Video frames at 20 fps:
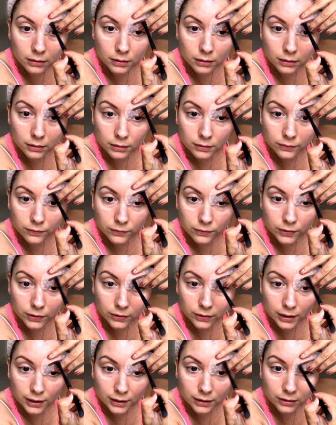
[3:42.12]
Just
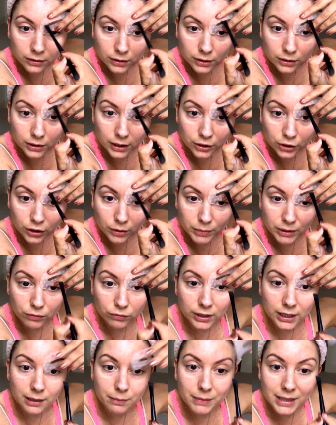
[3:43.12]
fill that, and you can be
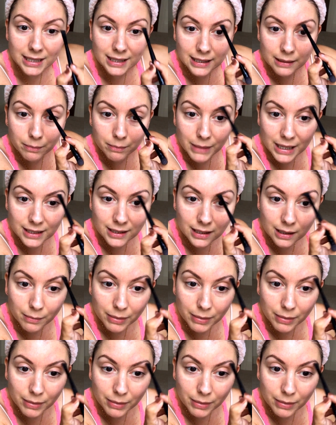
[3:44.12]
really messy